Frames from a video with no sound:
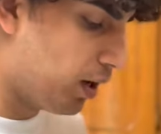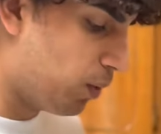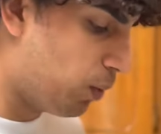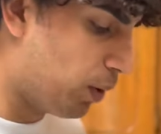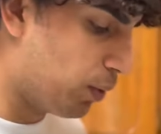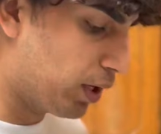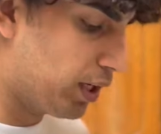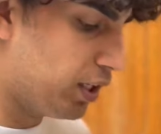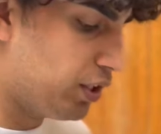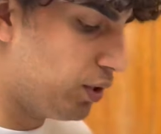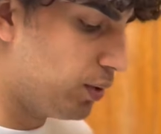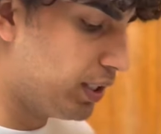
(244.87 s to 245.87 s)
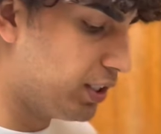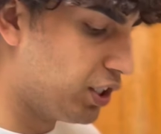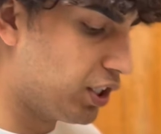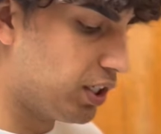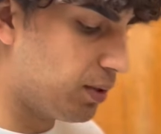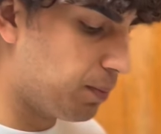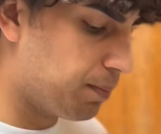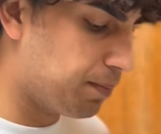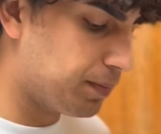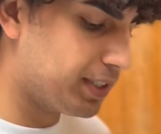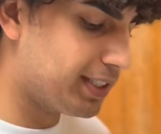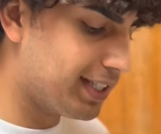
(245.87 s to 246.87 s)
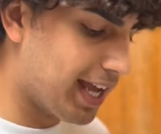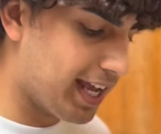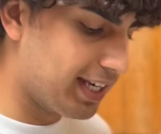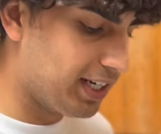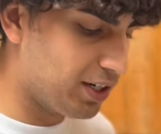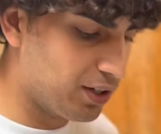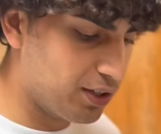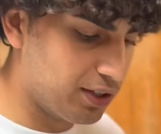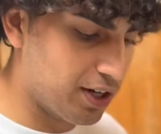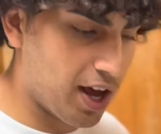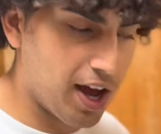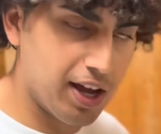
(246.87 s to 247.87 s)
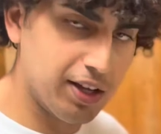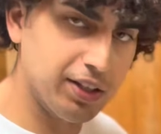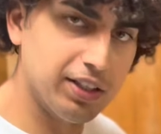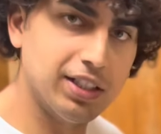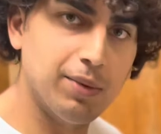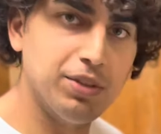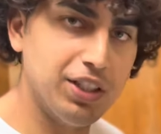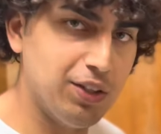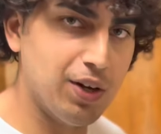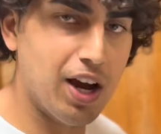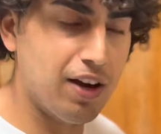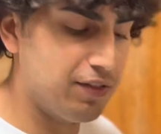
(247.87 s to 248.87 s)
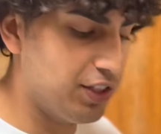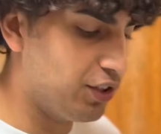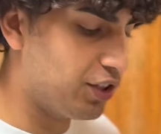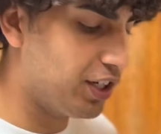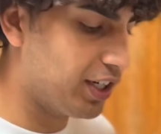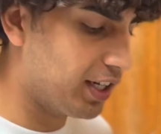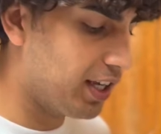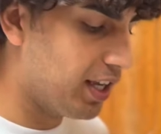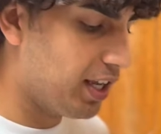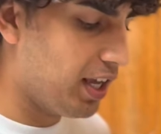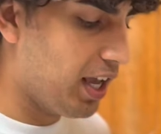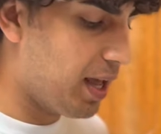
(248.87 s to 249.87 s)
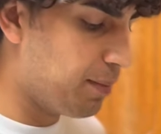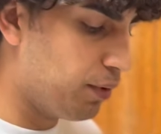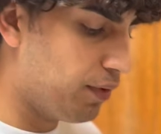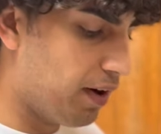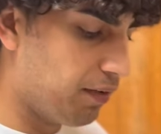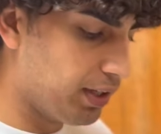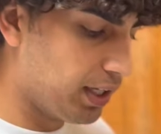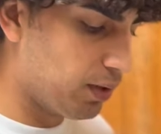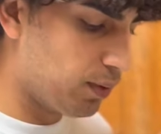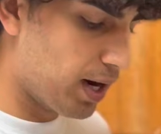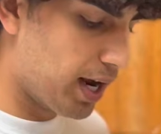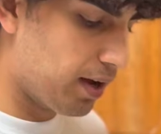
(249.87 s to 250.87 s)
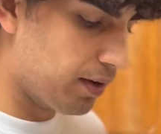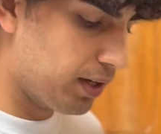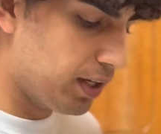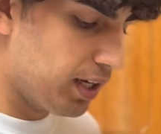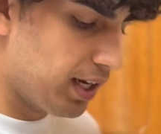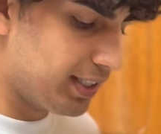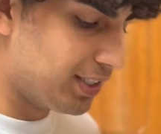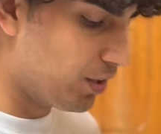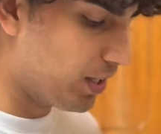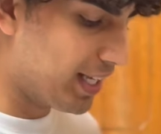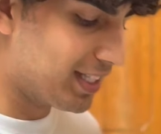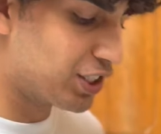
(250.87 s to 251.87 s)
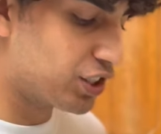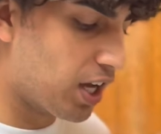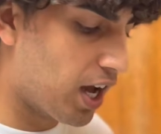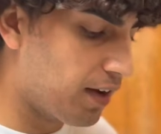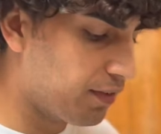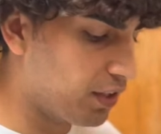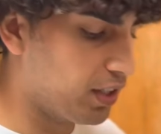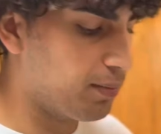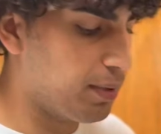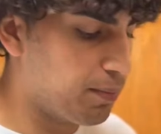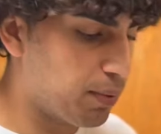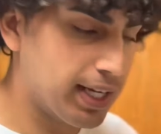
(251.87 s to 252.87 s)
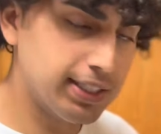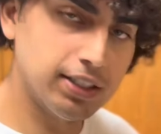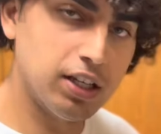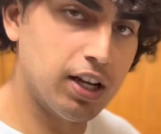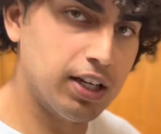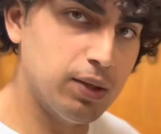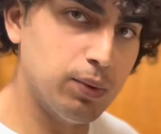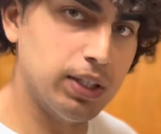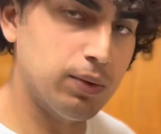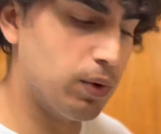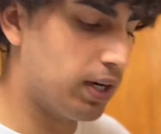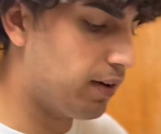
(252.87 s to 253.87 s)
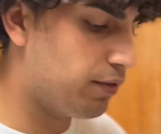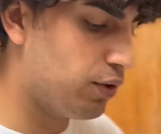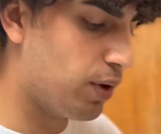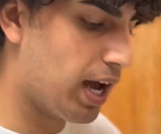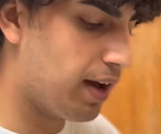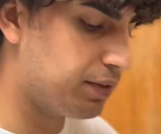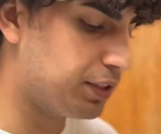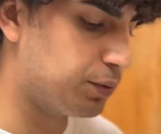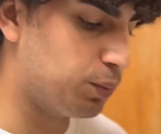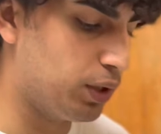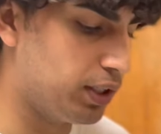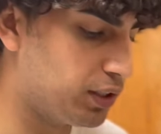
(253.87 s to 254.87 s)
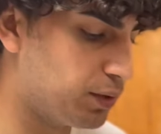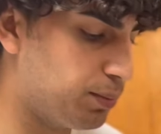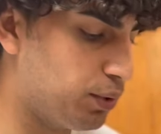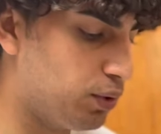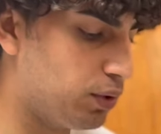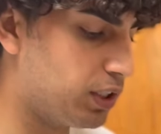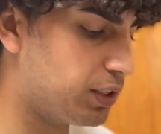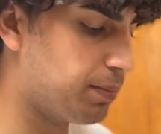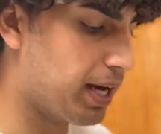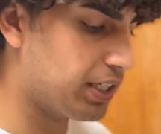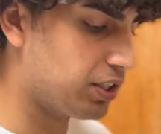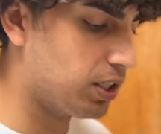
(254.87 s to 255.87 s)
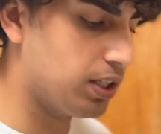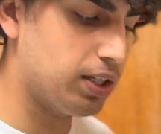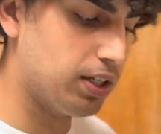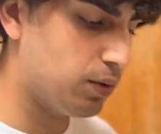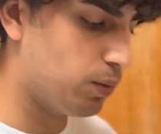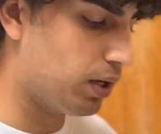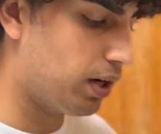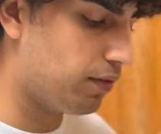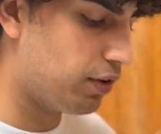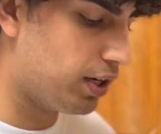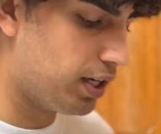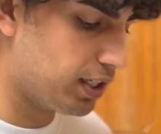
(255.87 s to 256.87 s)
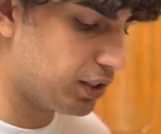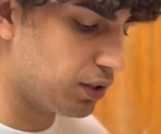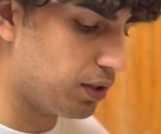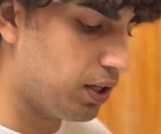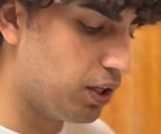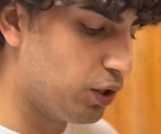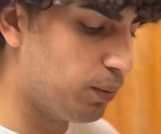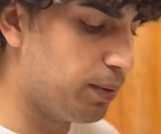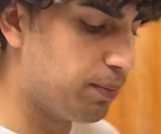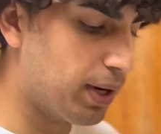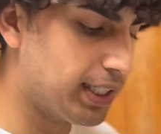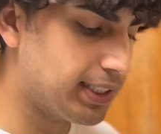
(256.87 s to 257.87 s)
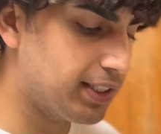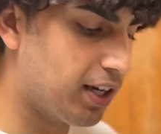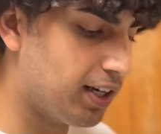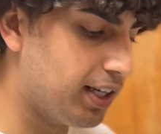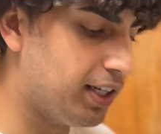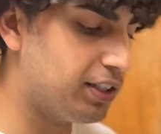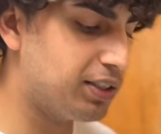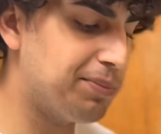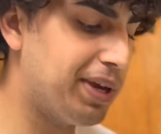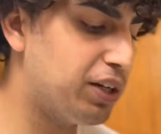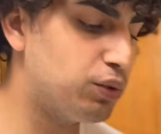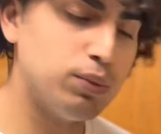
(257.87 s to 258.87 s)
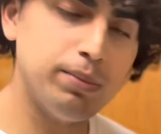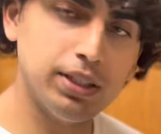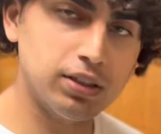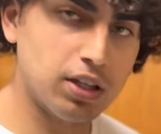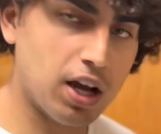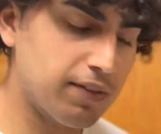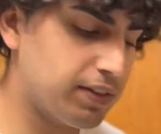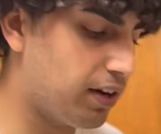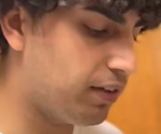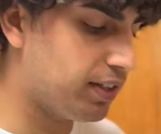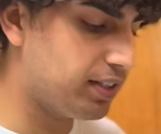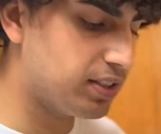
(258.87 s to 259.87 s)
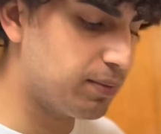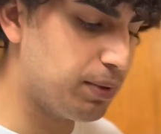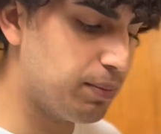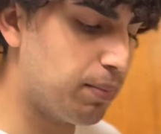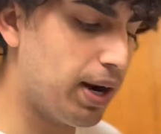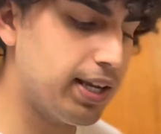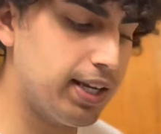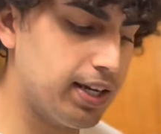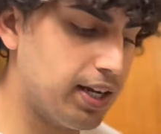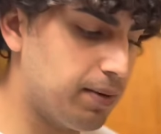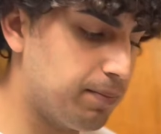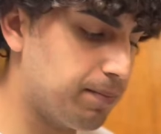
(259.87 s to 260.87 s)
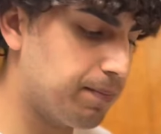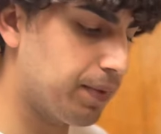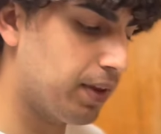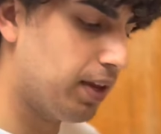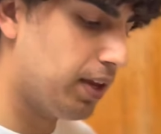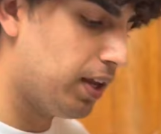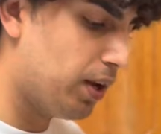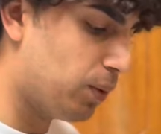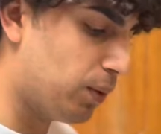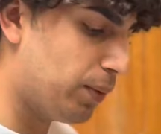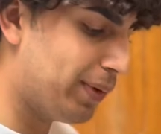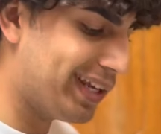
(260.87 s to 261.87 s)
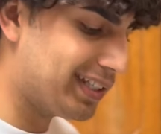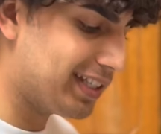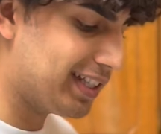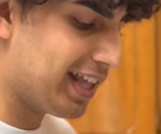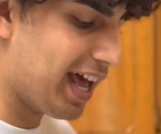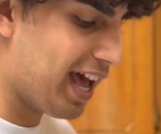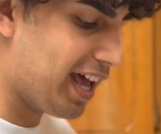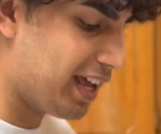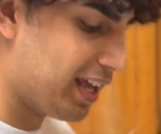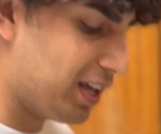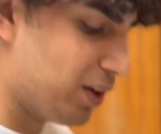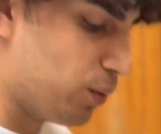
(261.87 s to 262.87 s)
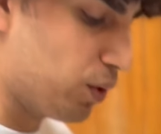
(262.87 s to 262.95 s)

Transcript: what we're gonna do is, you're gonna stand here or not, it's up to you, however you cook, and move everything around until it gets soft. You're gonna be pressing on it with whatever you have, a wooden spoon, a spatula, whatever it is. You'll be pressing on it. Your tomatoes will be soft. Everything's gonna be breaking up. And when we get to that, we'll